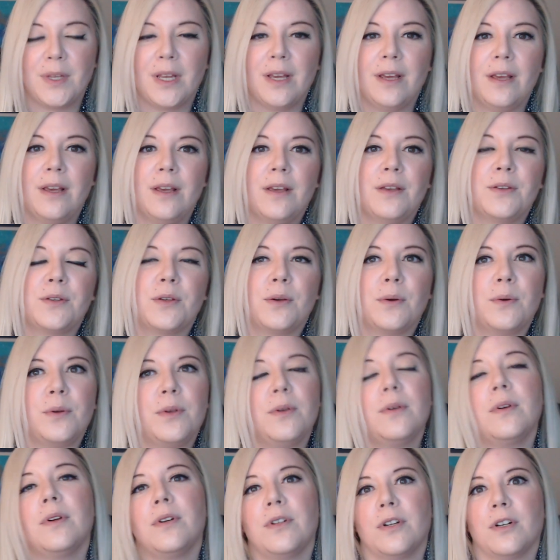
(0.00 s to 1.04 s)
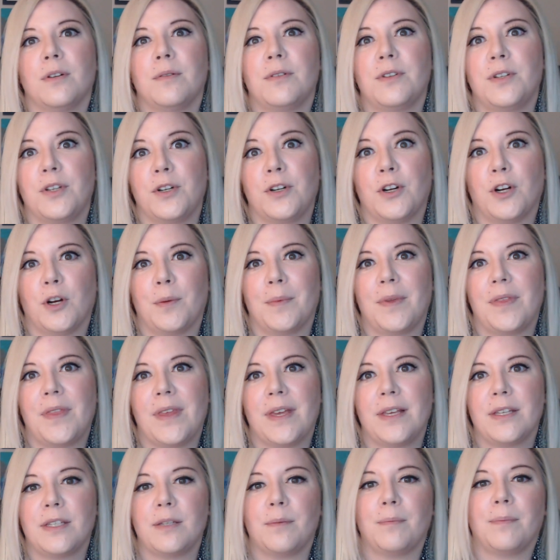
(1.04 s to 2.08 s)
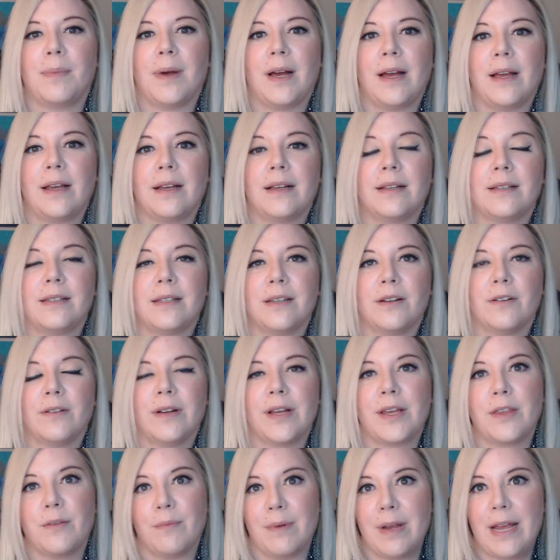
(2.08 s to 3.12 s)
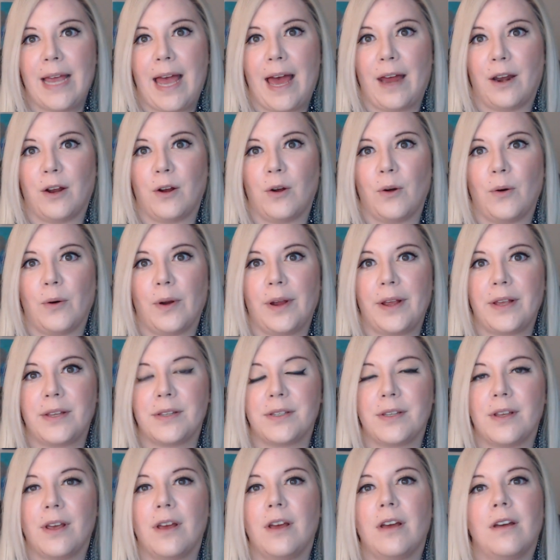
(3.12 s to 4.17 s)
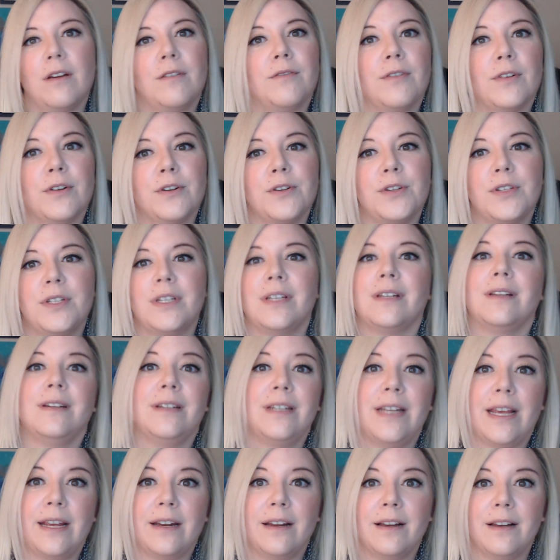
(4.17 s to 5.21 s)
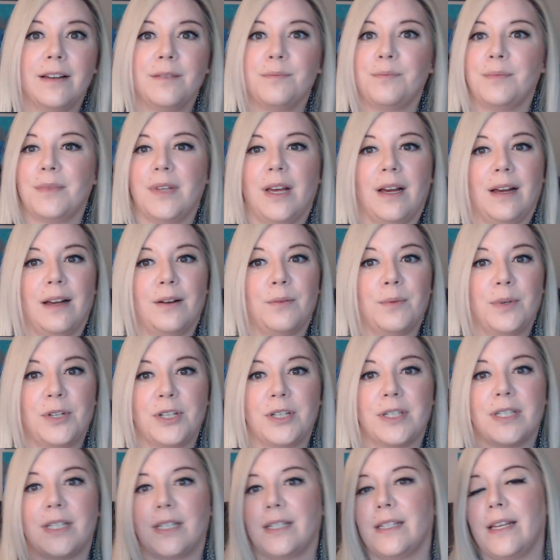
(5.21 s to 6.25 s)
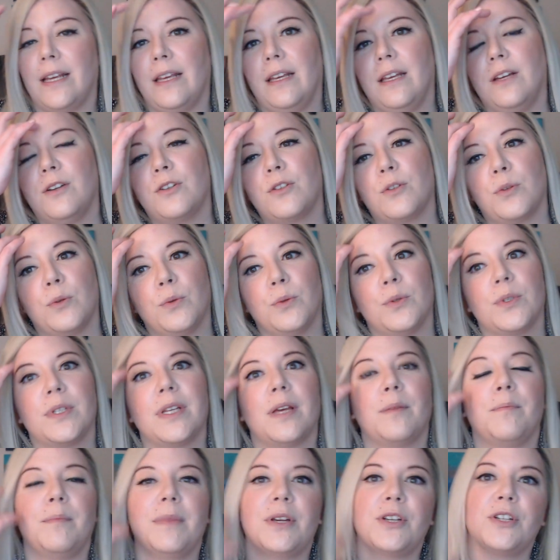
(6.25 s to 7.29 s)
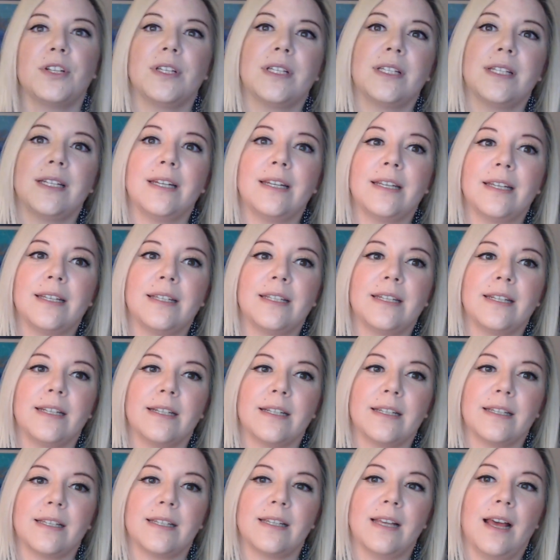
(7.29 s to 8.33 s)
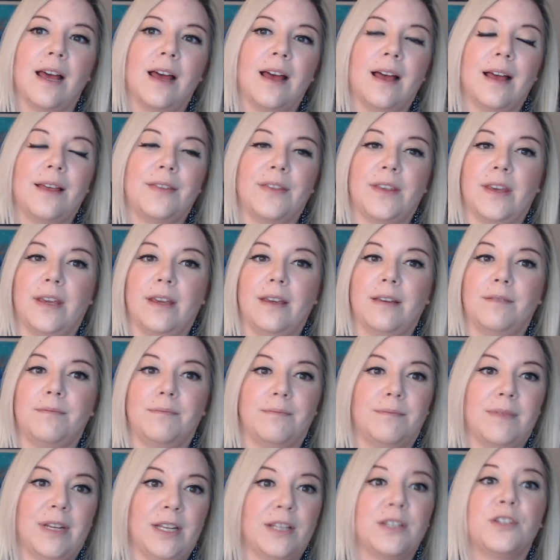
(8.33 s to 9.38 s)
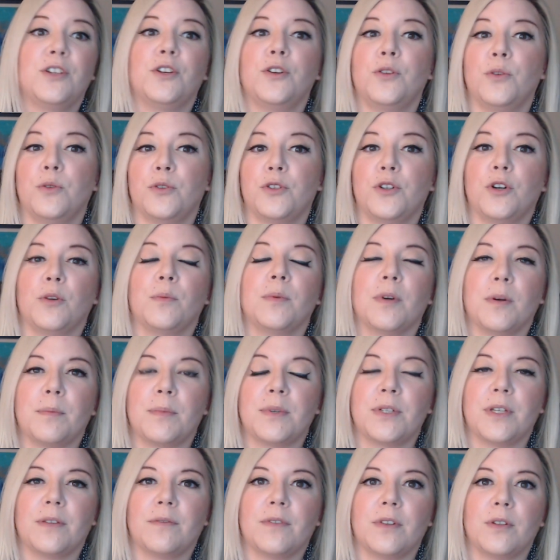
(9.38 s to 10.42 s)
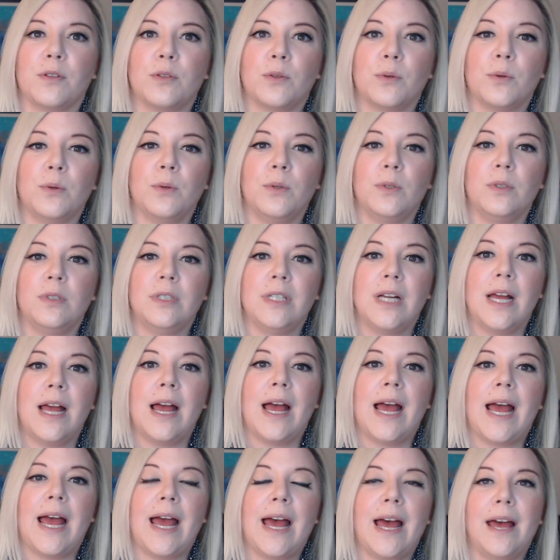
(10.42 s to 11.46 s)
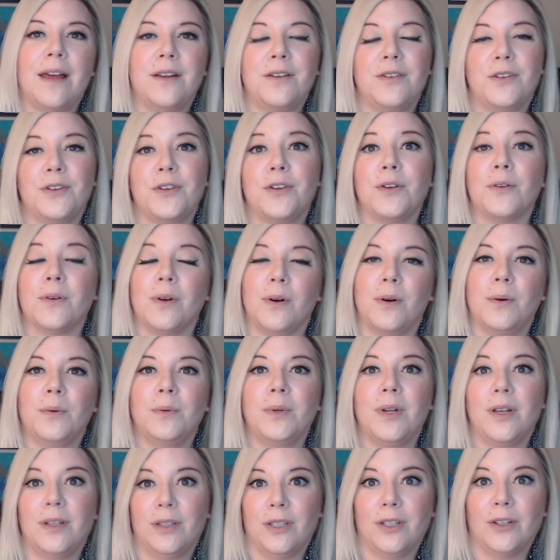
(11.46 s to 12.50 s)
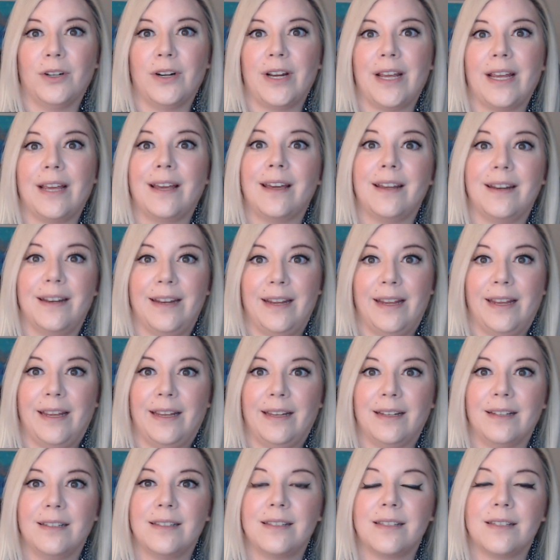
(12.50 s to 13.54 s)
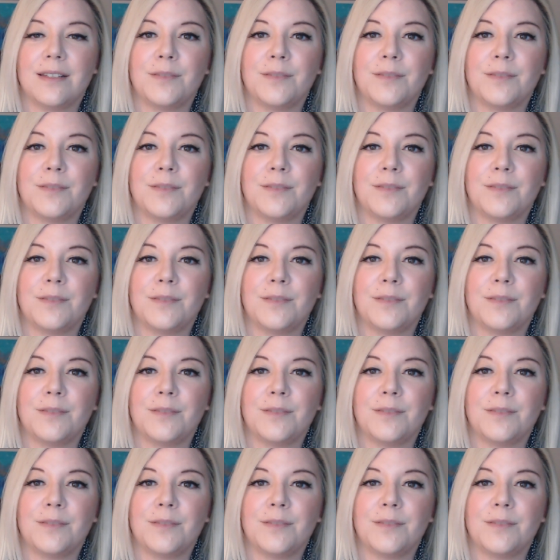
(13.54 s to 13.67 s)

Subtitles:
So you can determine this by considering three categories. First, data, which is to say each school's admission statistics, the institutional purpose of the school, and your own learning needs.